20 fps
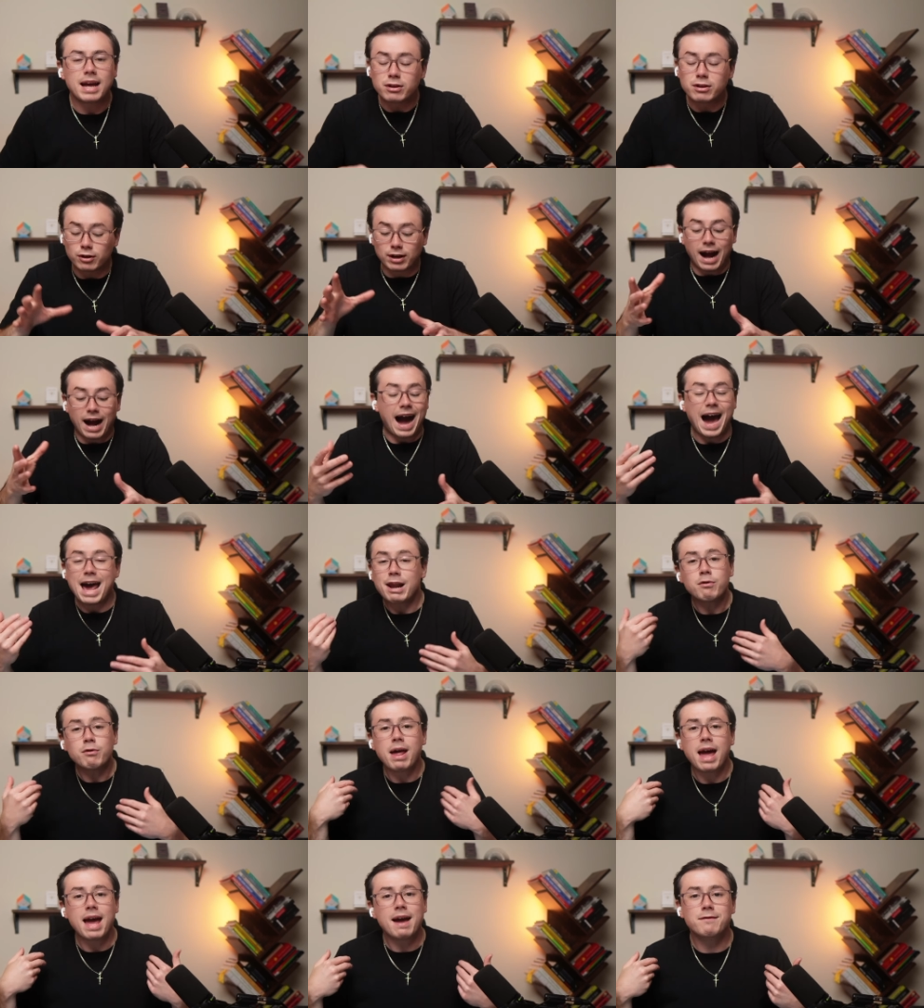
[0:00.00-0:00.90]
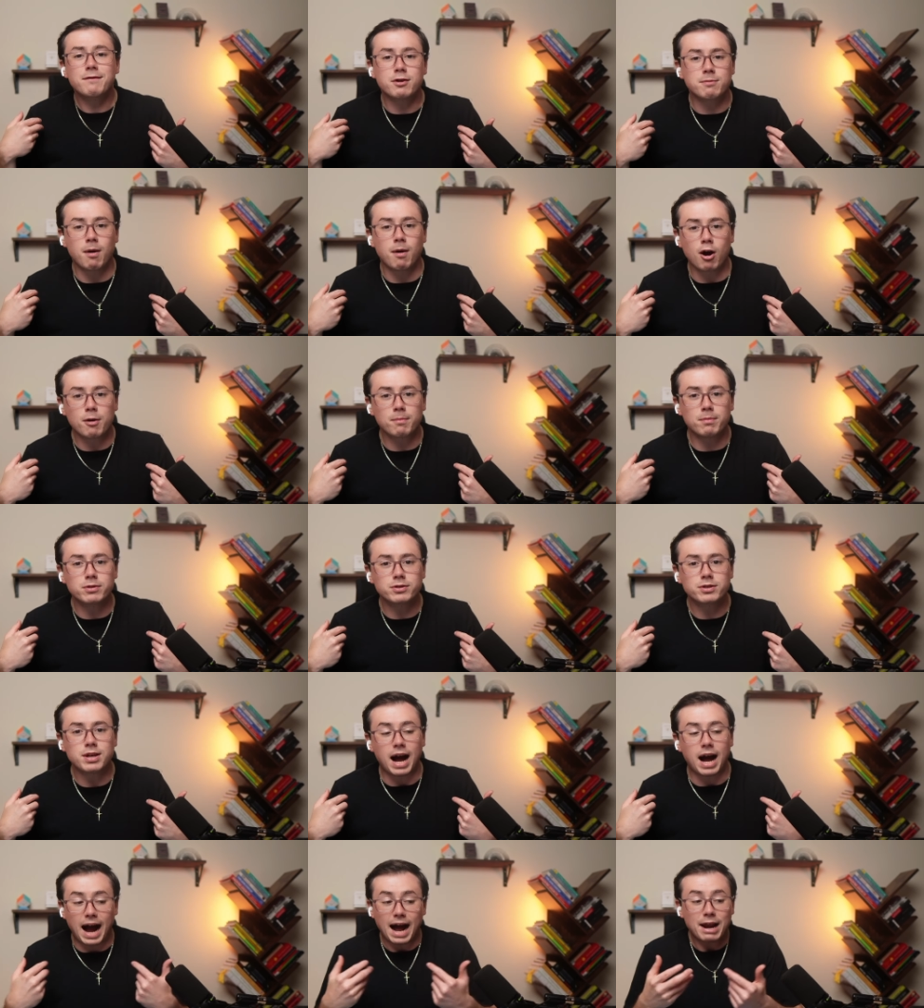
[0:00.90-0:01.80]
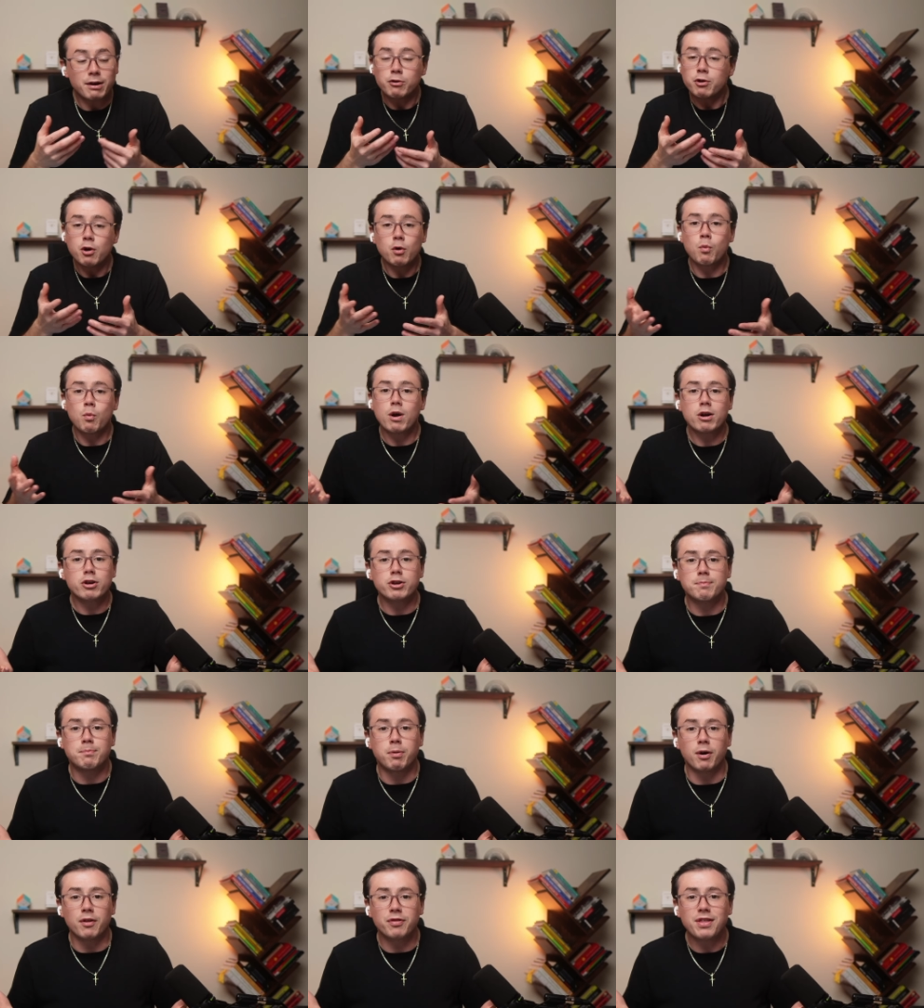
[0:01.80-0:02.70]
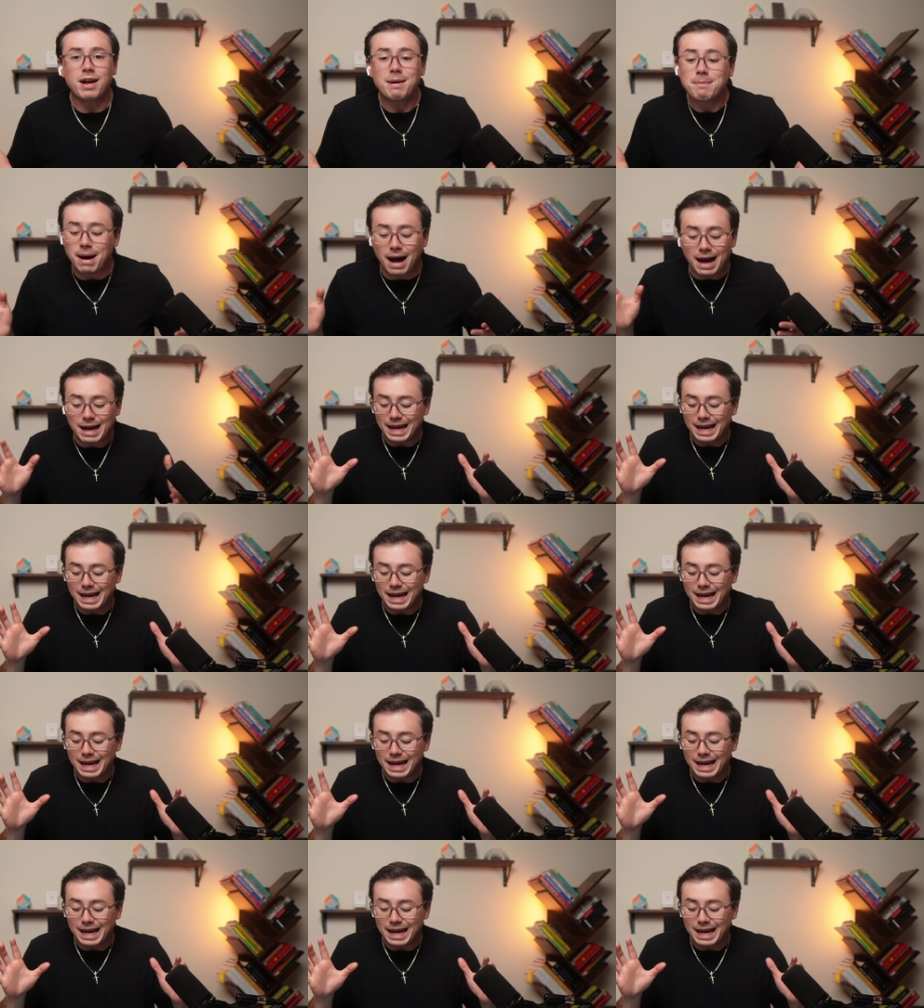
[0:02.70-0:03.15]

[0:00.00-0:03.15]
And look, I don't have your marbles. I don't know where you put them.